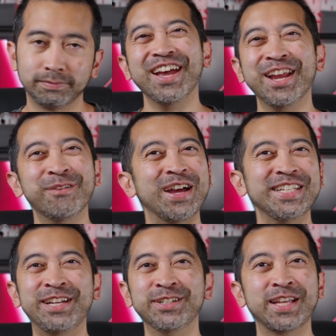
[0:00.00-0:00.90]

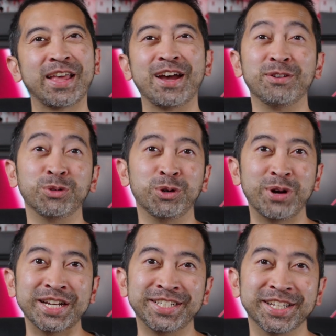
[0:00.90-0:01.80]
Anyways, here's how that outdoor
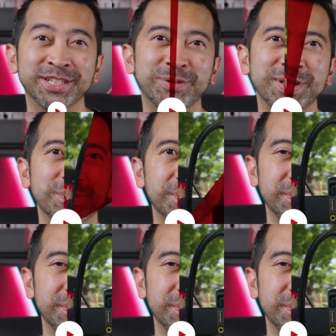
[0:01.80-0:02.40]
range test went.